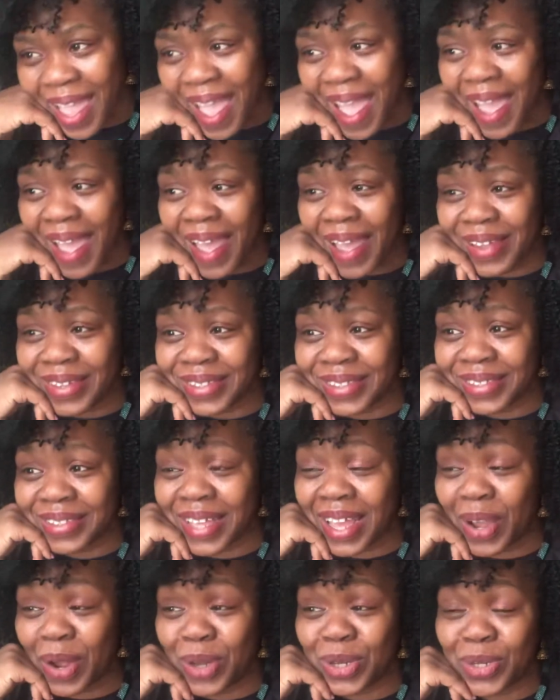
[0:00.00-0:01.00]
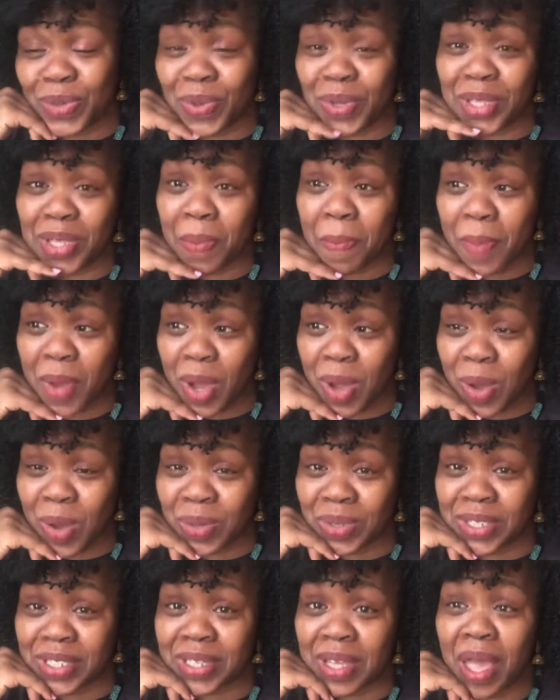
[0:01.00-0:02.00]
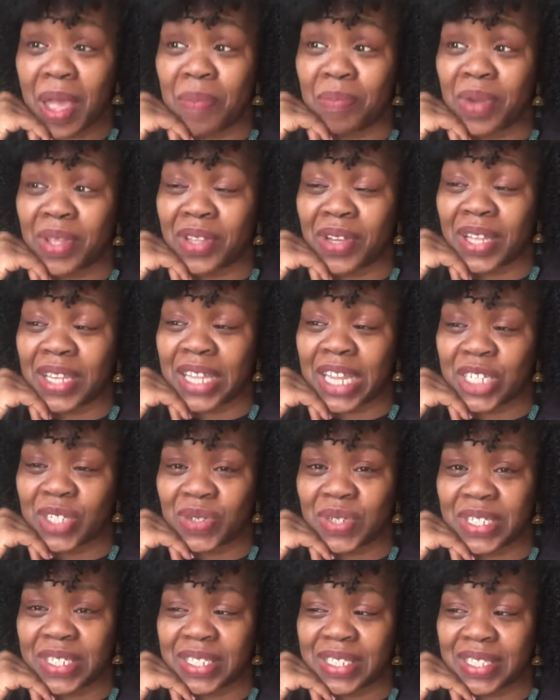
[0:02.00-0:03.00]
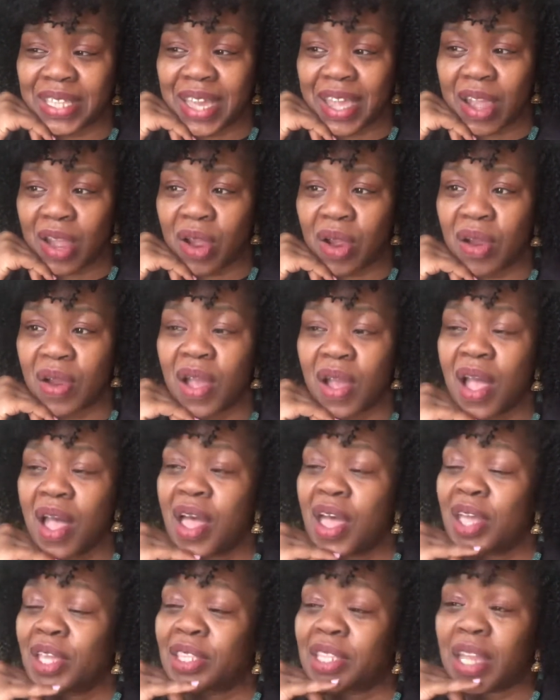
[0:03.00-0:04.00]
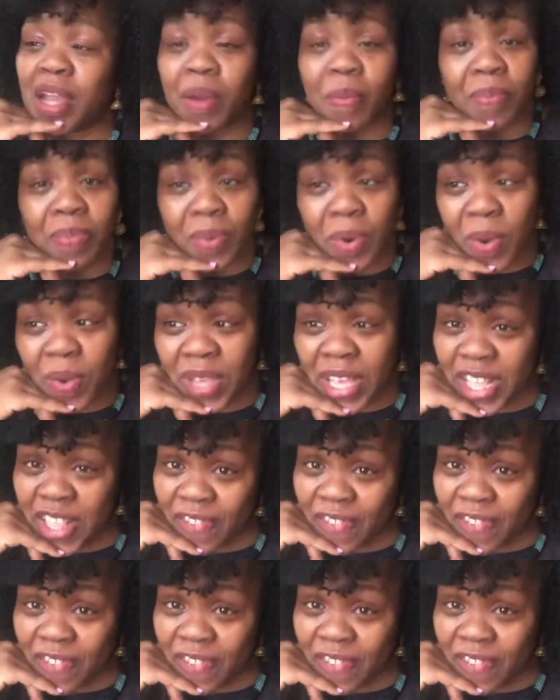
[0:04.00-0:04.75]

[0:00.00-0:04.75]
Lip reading: and they are doing the most, and Mother Electra is there. They're broke as